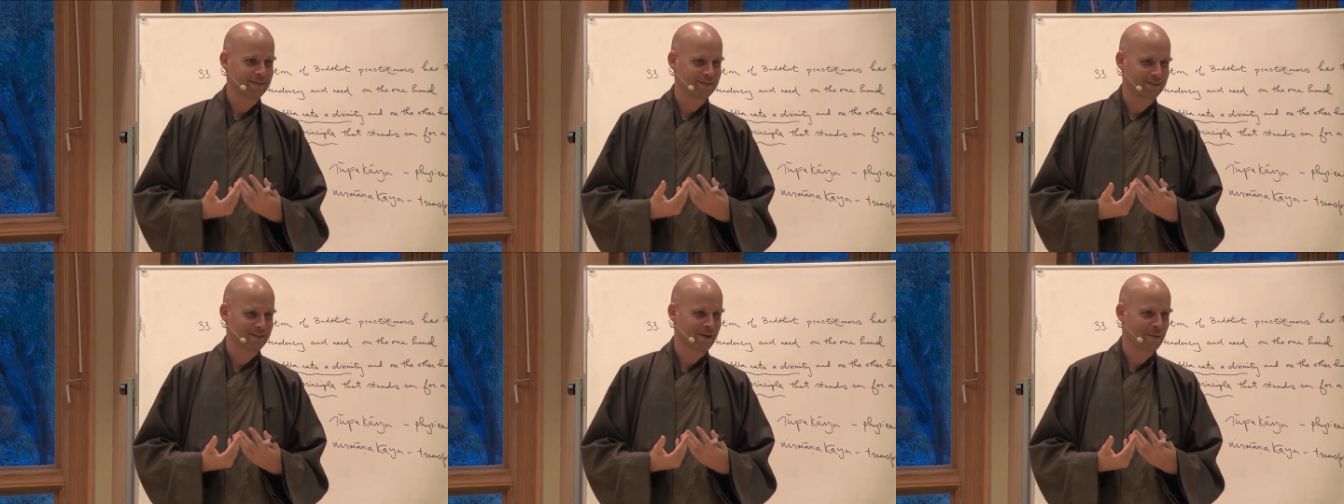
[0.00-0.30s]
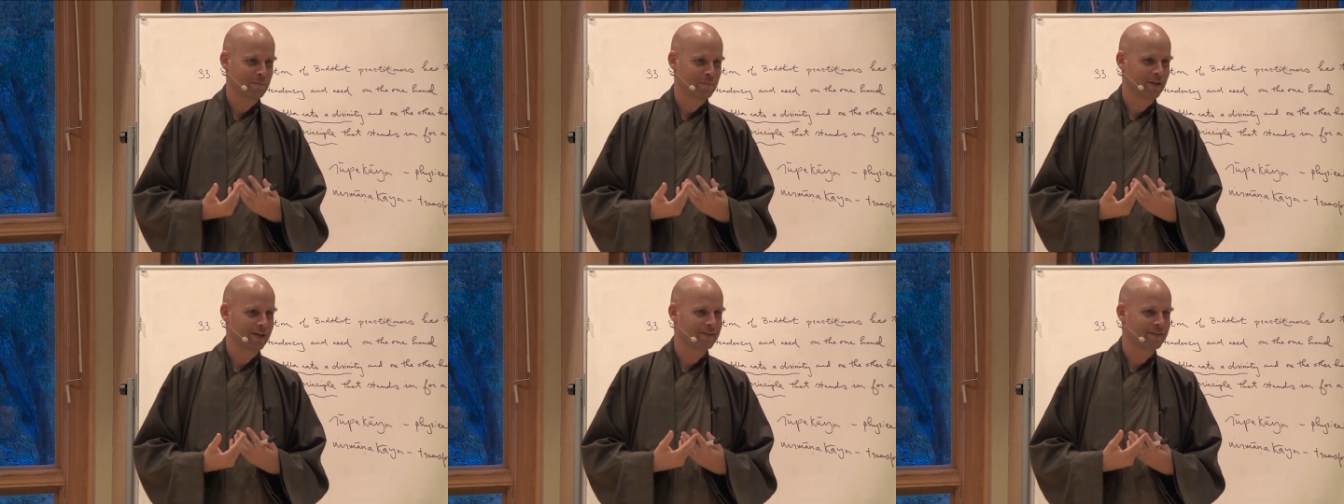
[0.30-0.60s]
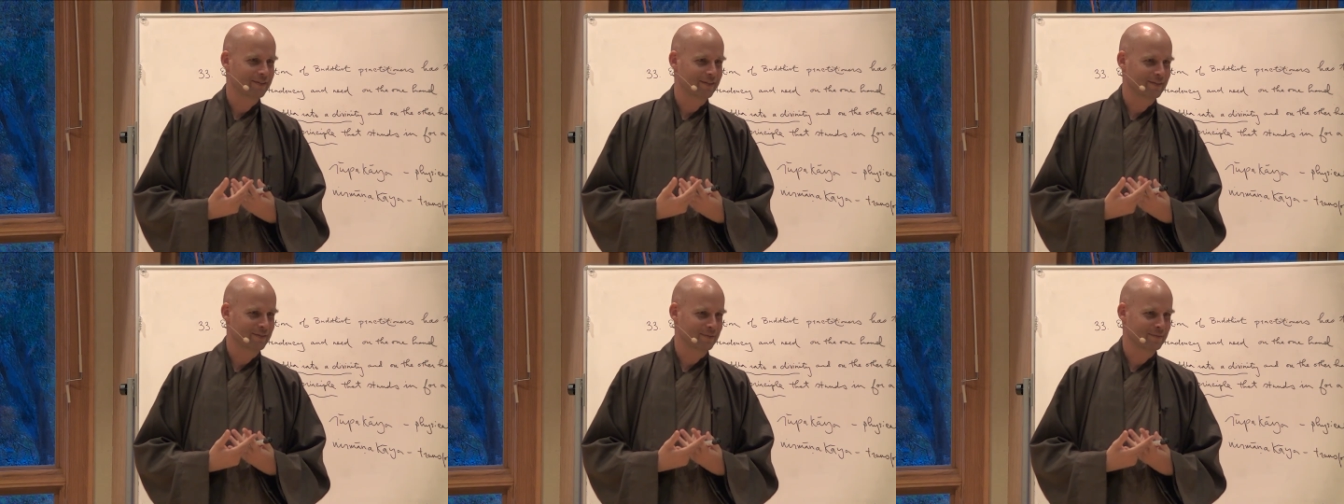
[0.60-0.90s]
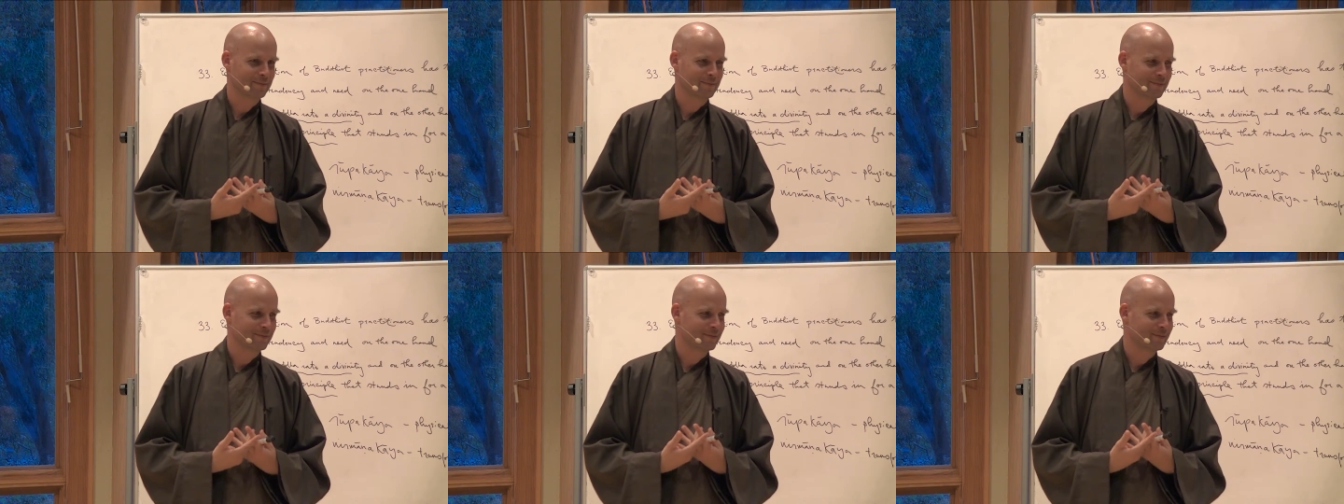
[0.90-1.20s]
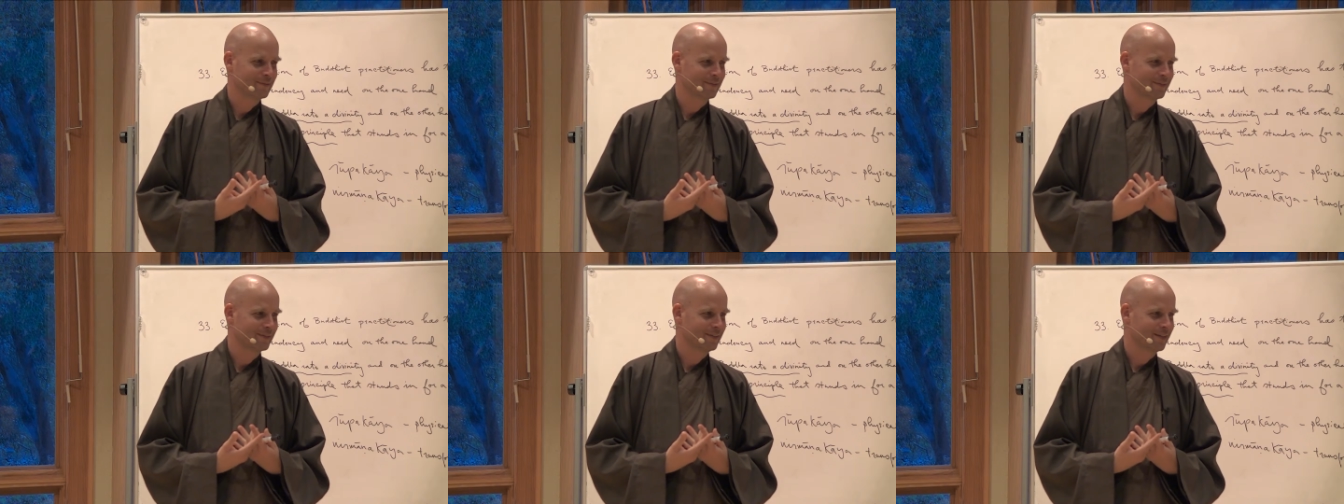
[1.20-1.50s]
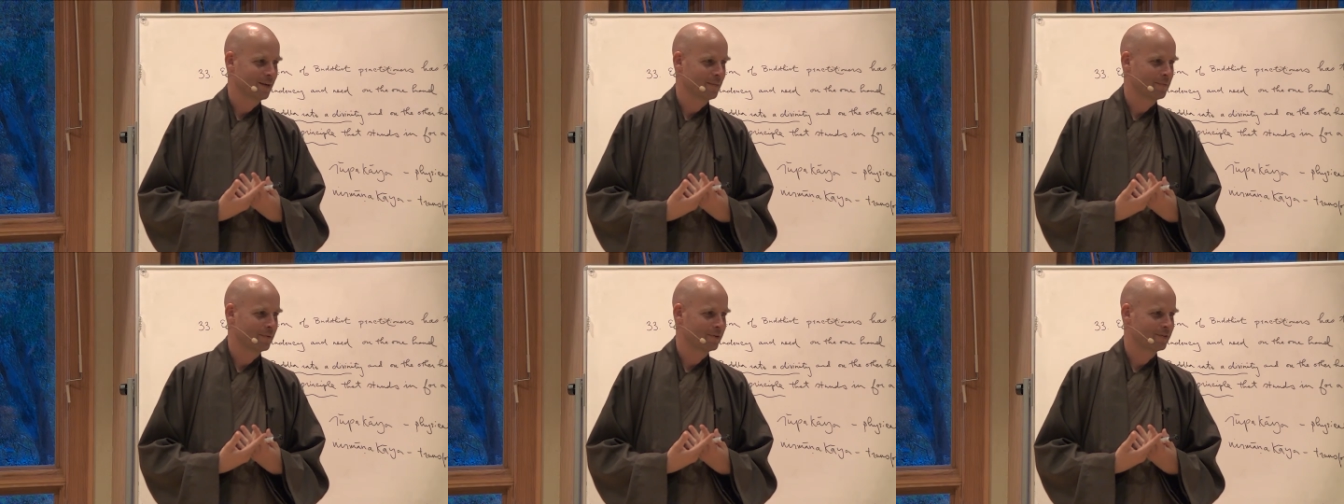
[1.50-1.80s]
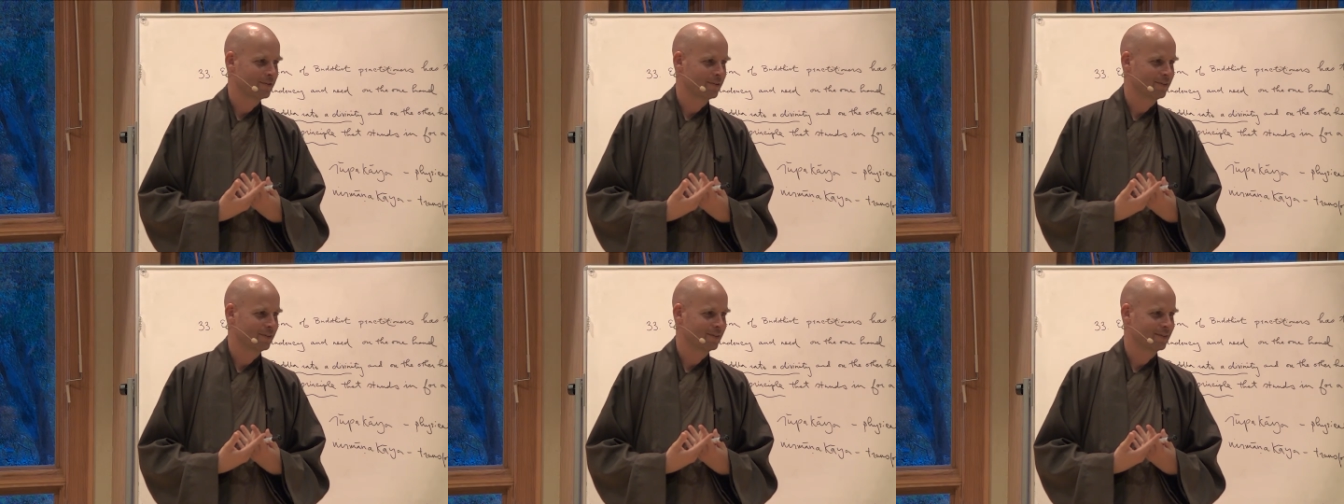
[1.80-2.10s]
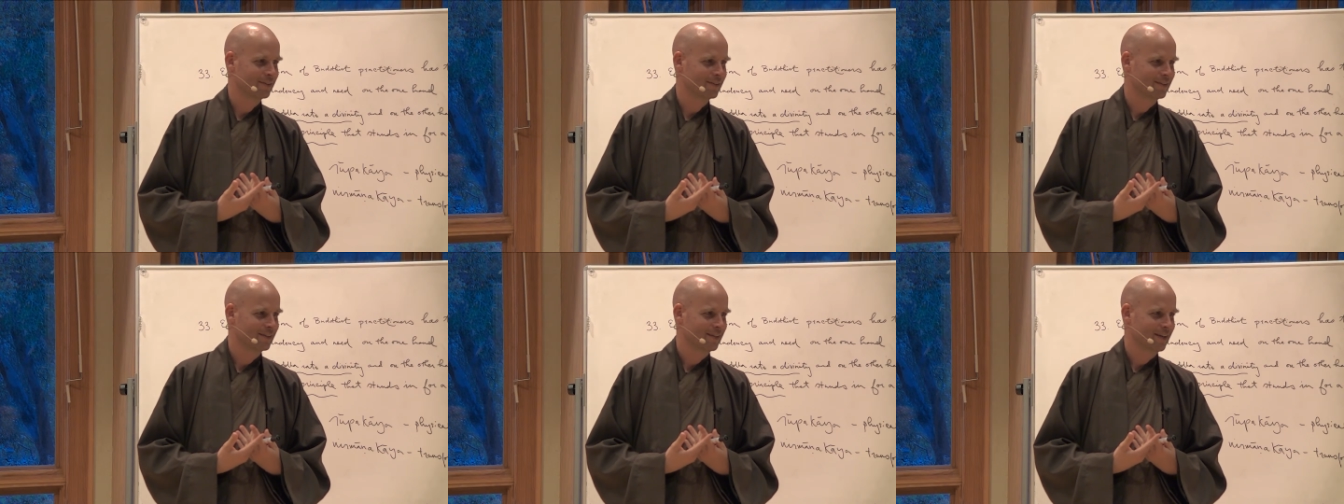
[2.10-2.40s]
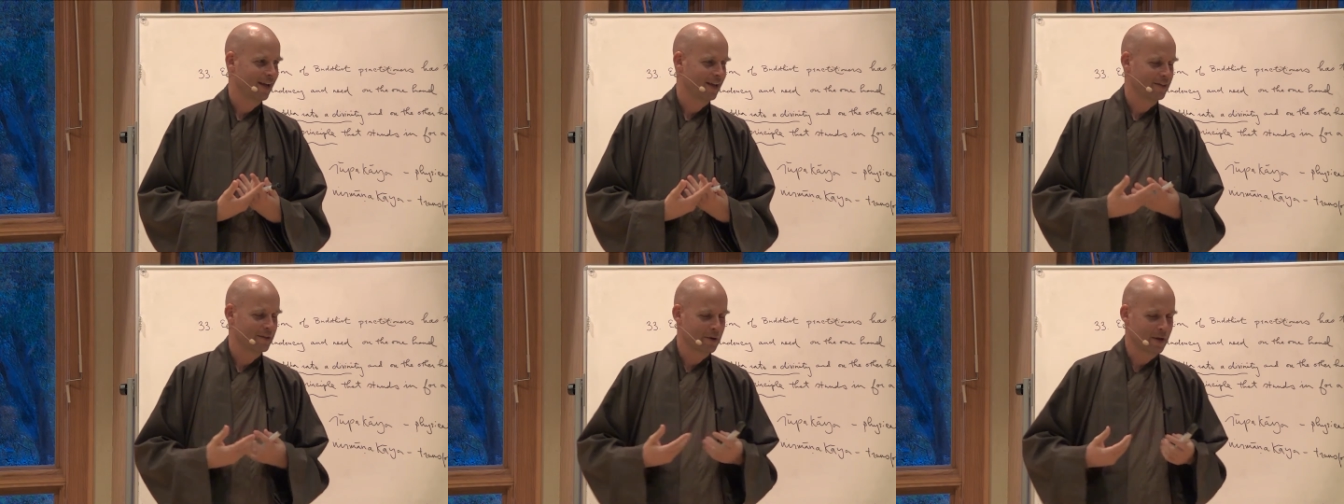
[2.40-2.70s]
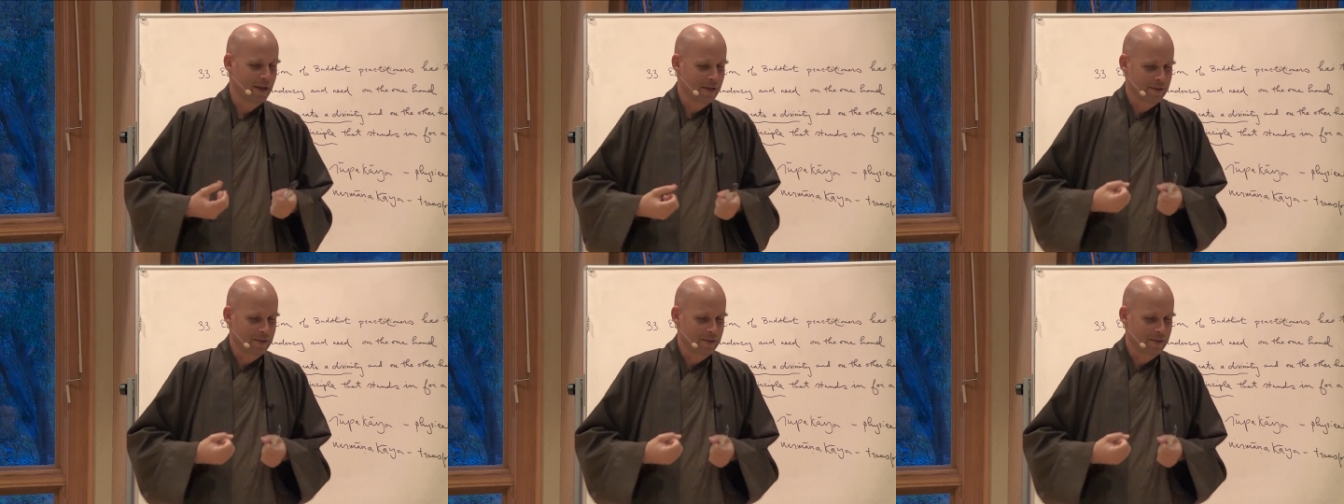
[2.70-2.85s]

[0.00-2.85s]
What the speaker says: unpleasant that person had.